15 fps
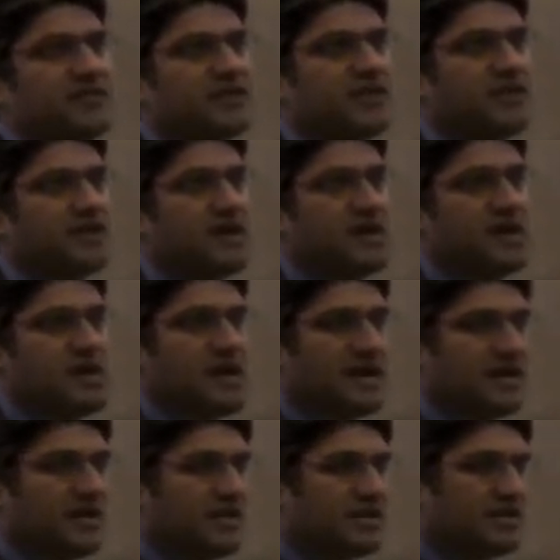So
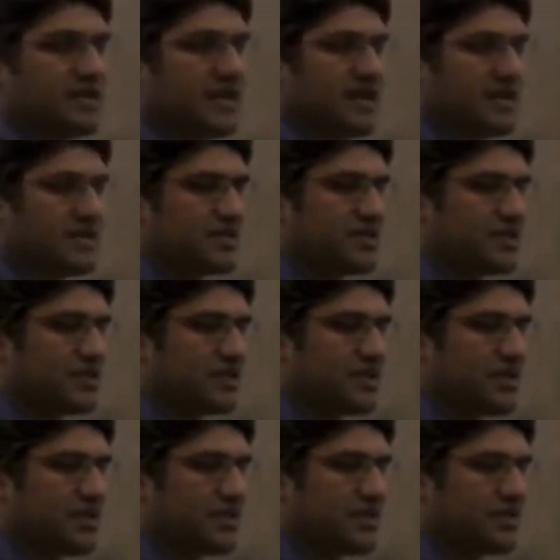I know that Sun Edison just
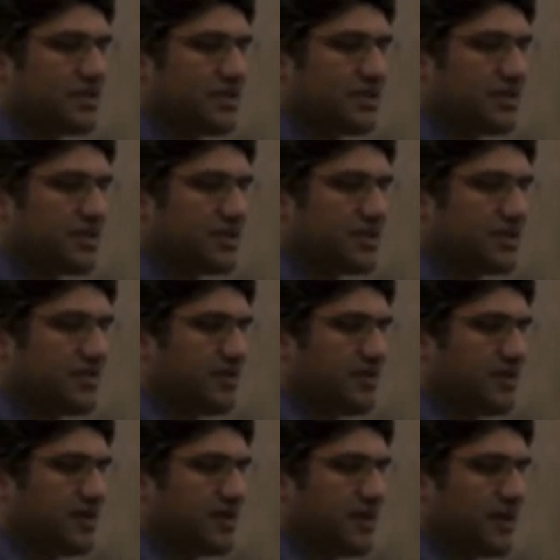closed a $1.2
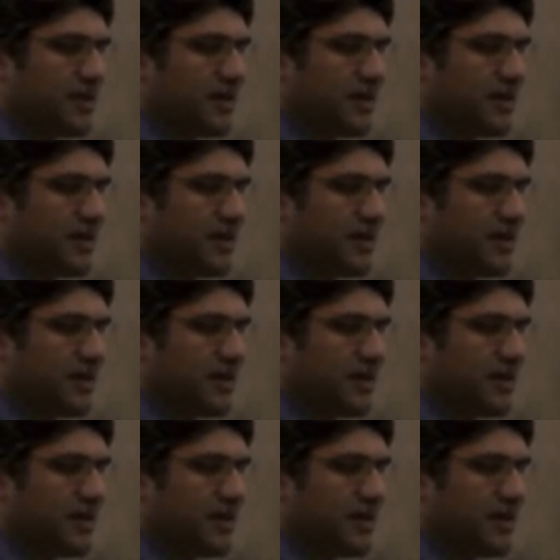billion